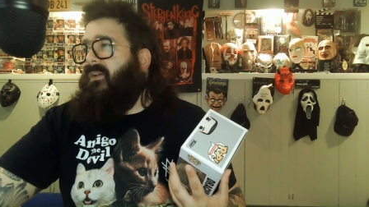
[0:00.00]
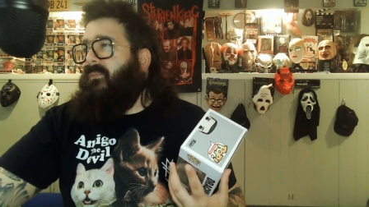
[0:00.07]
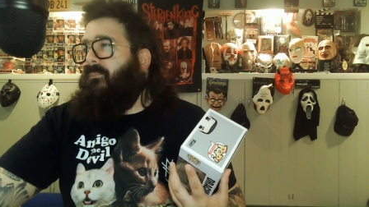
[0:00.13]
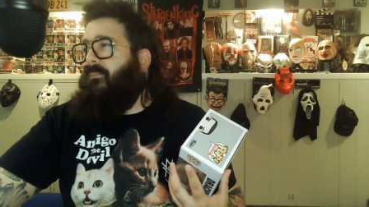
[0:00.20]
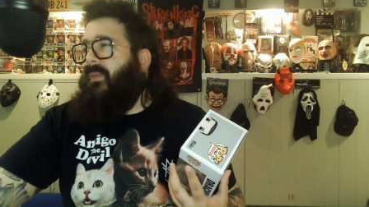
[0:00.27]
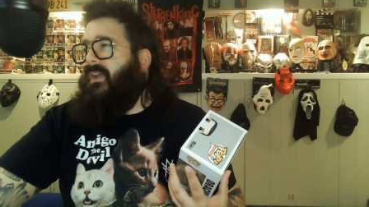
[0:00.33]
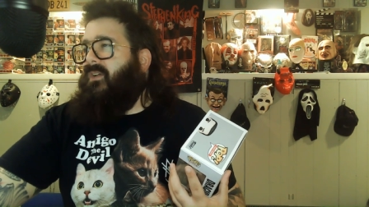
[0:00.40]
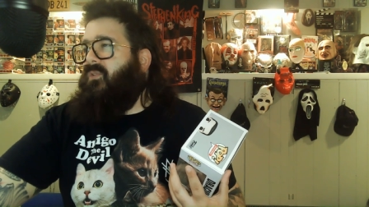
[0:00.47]

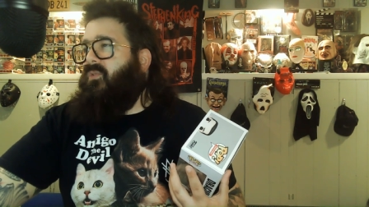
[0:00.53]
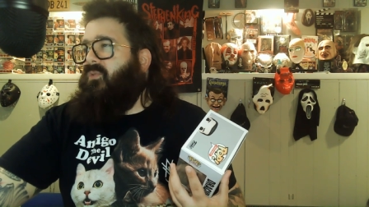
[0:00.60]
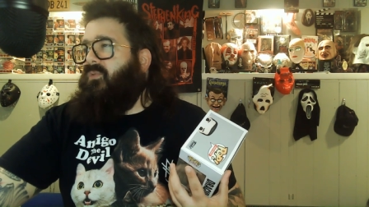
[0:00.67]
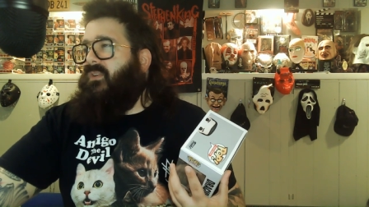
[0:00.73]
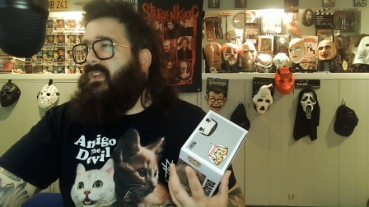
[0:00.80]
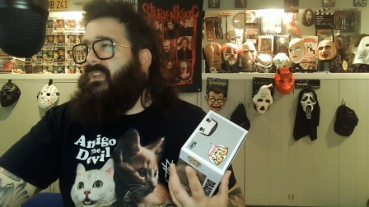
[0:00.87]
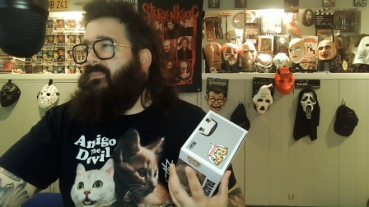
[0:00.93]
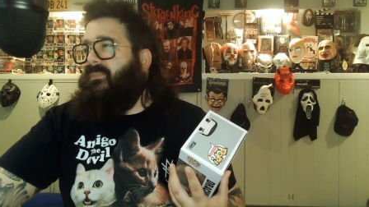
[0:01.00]
Michael
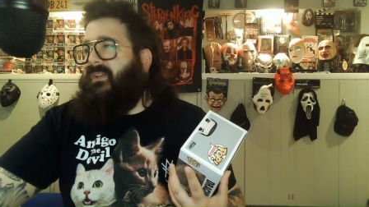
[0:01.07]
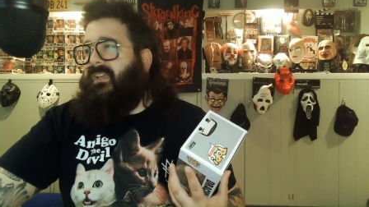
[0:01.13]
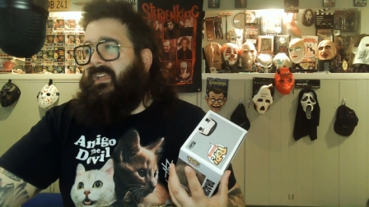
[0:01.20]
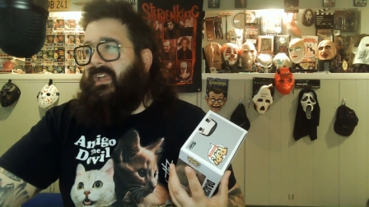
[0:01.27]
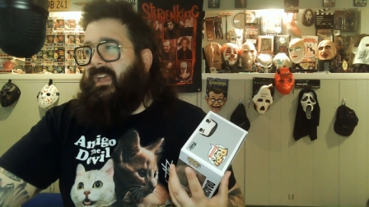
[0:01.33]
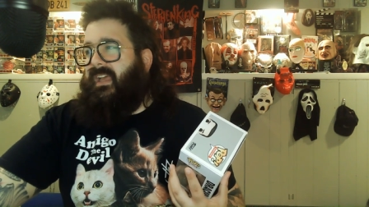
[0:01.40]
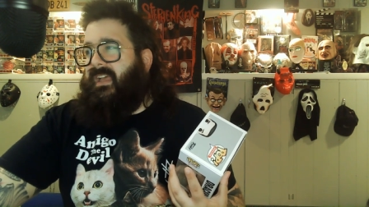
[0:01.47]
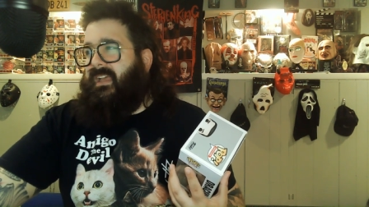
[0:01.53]
Reid
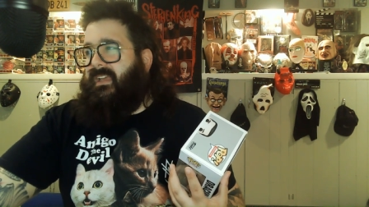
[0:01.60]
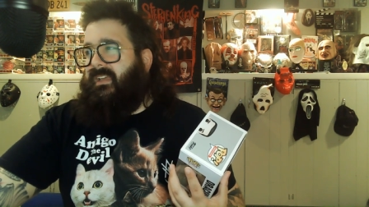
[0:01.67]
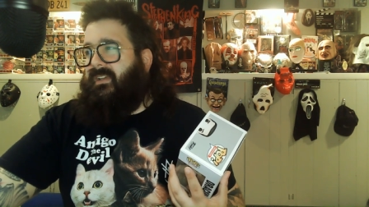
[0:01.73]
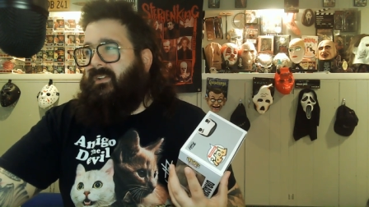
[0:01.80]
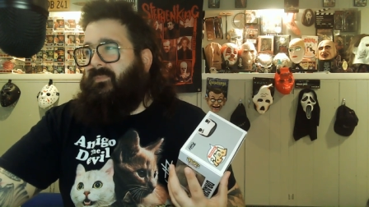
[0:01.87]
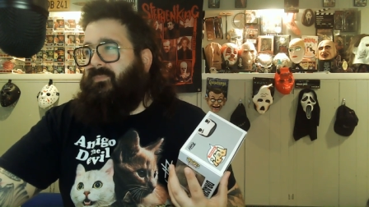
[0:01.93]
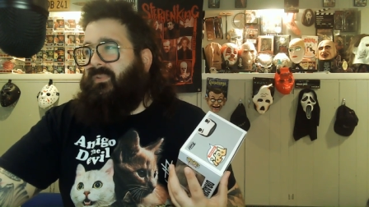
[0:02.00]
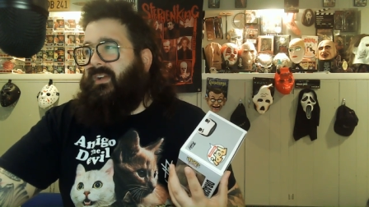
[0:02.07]
MacKay
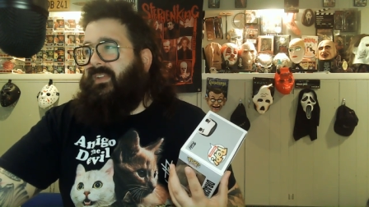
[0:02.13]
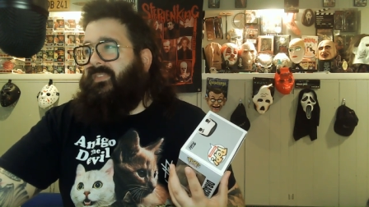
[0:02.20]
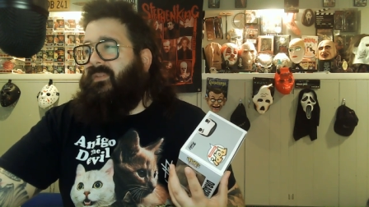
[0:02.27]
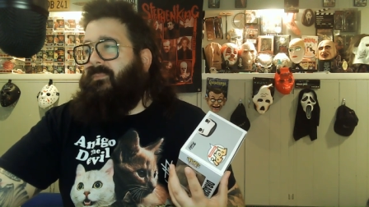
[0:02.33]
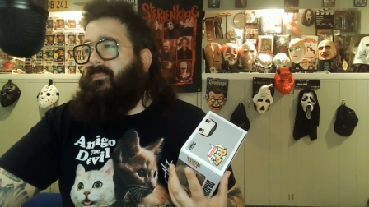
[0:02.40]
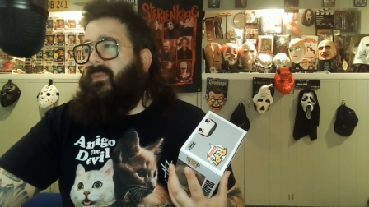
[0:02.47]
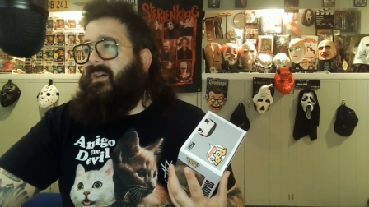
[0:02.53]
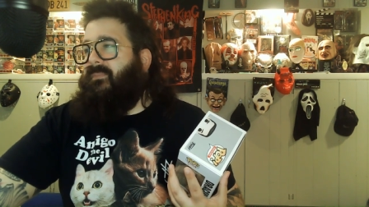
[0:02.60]
played the
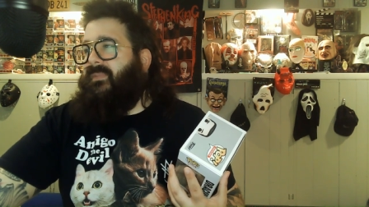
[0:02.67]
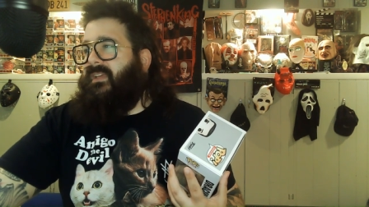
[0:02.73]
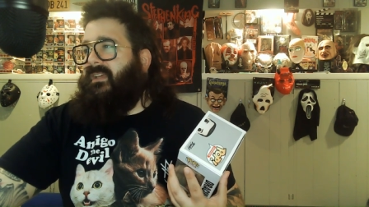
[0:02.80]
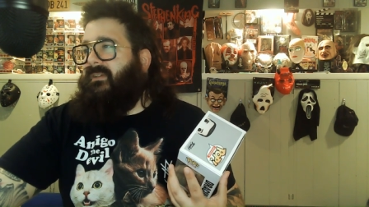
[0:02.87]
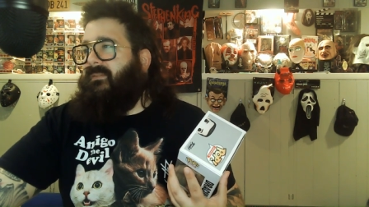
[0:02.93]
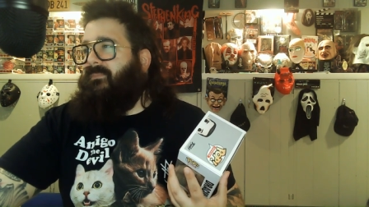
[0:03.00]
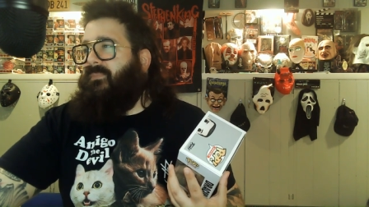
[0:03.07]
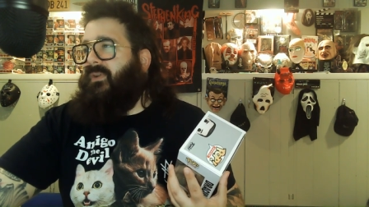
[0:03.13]

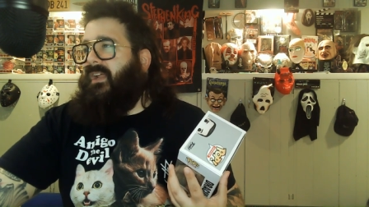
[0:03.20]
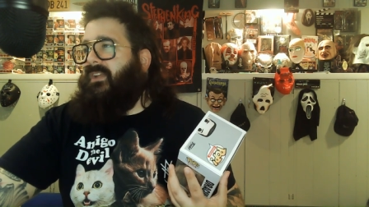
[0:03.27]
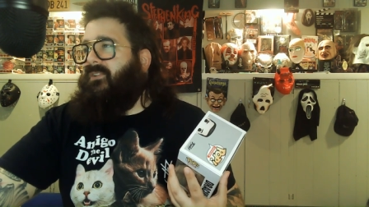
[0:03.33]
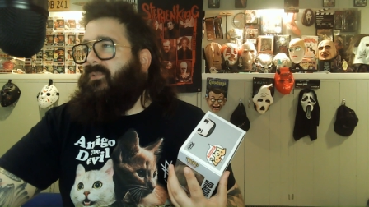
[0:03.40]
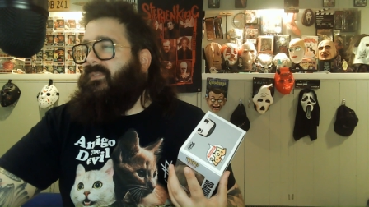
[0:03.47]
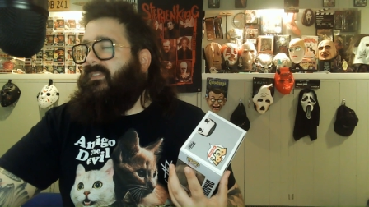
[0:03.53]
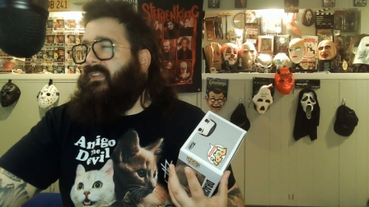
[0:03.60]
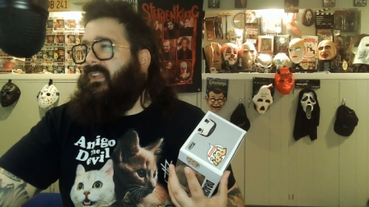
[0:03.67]
mummy, but I
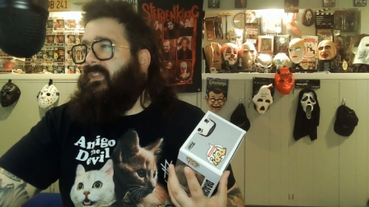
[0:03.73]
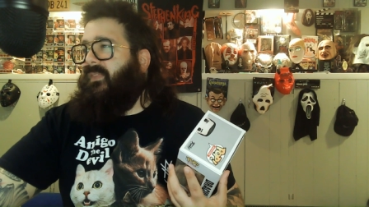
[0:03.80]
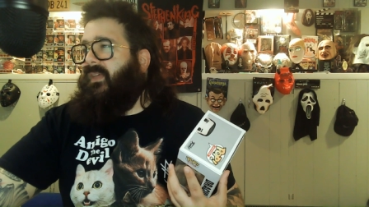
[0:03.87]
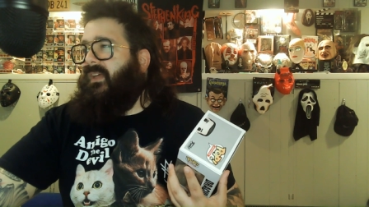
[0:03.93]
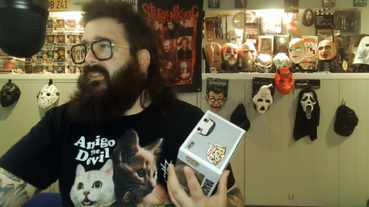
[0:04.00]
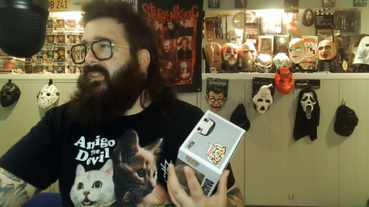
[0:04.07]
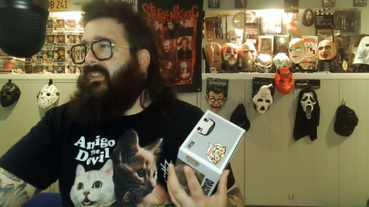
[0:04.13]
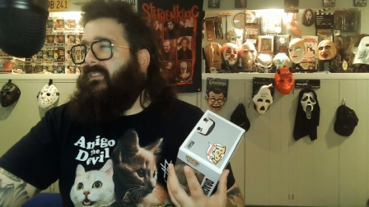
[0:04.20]
don't see
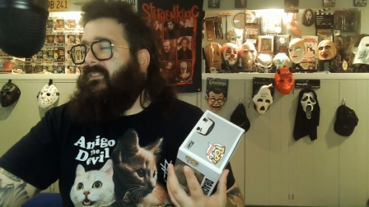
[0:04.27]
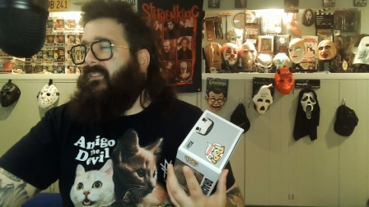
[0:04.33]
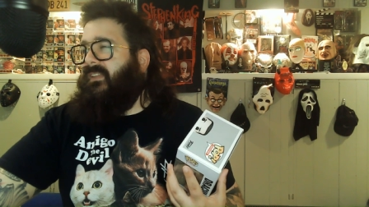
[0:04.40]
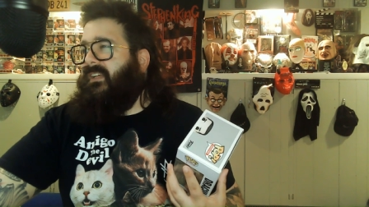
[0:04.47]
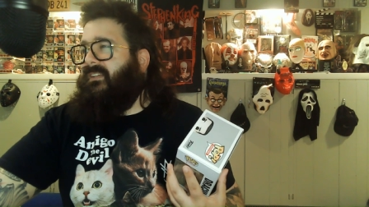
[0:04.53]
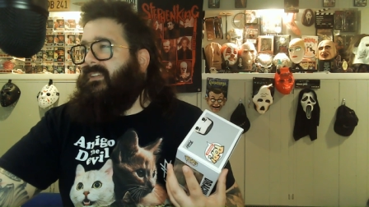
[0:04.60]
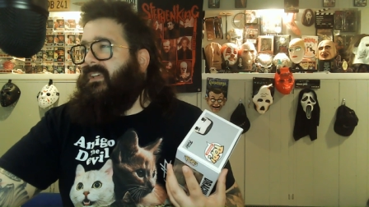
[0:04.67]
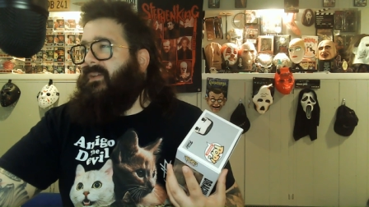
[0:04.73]
anything li-
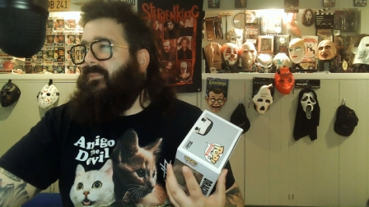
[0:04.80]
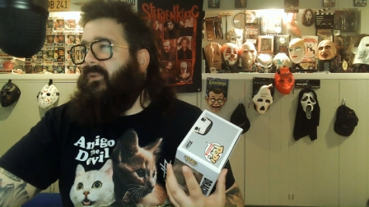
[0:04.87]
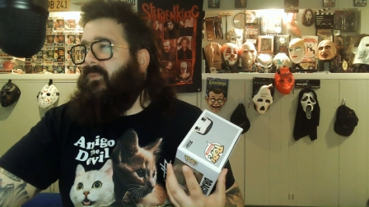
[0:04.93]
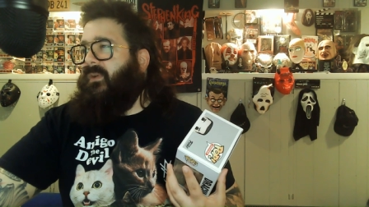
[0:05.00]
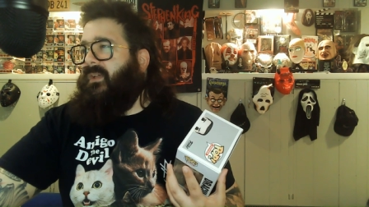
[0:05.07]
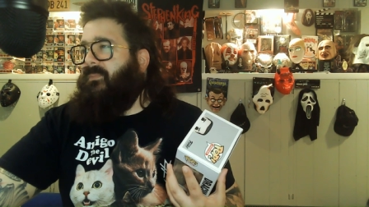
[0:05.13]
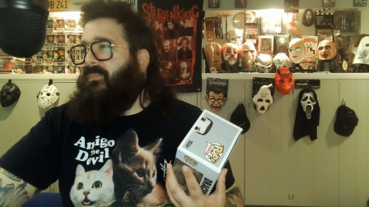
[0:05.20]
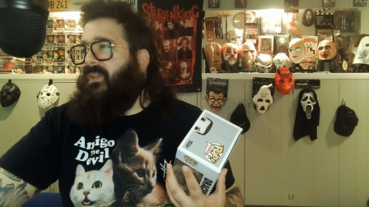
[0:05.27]
linked to him on
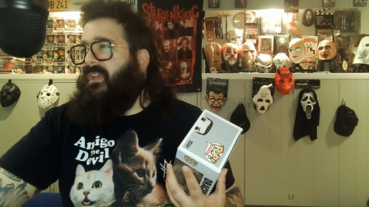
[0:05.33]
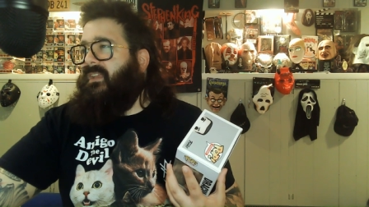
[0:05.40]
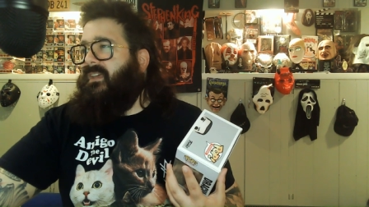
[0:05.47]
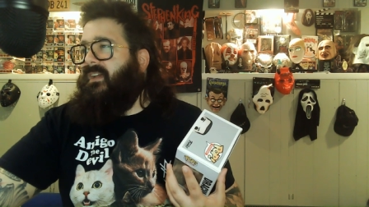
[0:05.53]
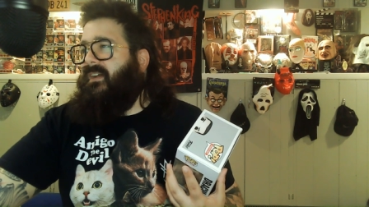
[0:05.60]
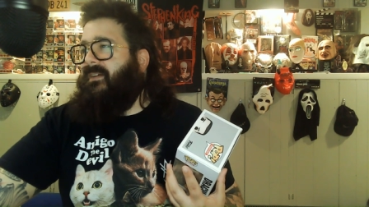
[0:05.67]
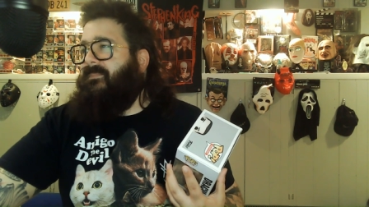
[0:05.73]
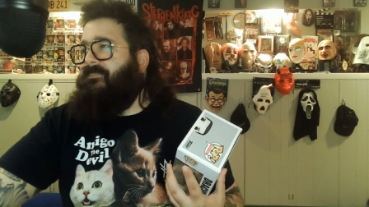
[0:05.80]

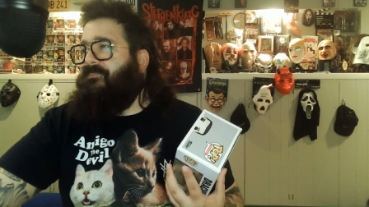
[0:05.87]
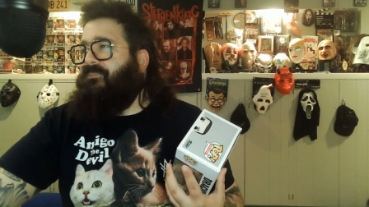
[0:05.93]
Wikipedia.